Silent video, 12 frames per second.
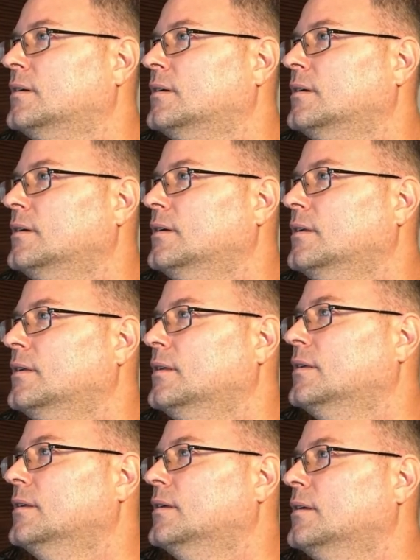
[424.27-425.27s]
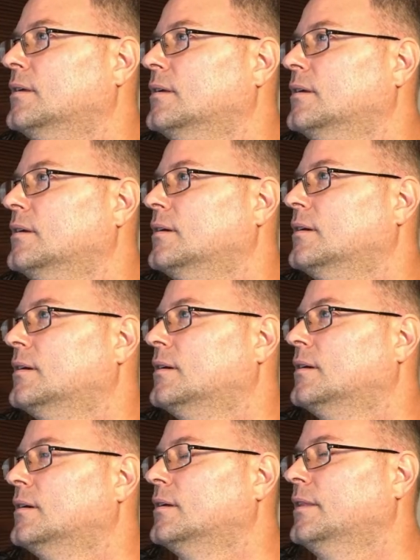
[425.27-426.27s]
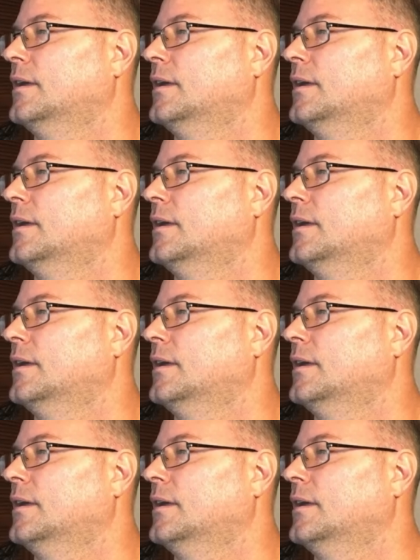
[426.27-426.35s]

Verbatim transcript: There we go. That's the one.